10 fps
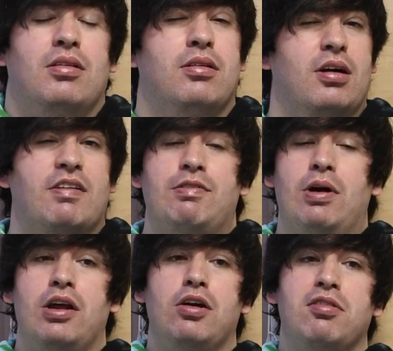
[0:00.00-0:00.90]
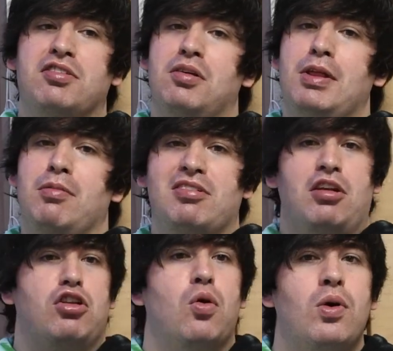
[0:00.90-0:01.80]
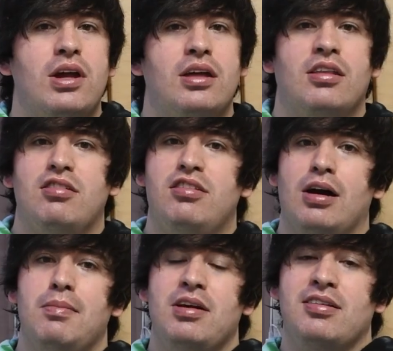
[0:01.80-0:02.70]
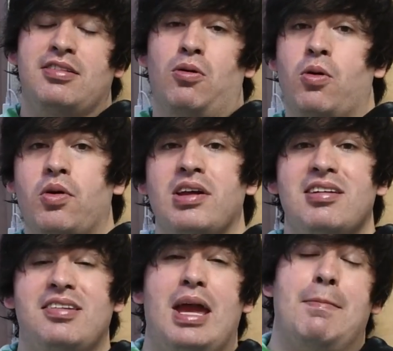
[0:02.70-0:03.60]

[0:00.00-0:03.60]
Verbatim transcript: Look, if you want to know who's going to be the most annoying, the dumbest, the horniest,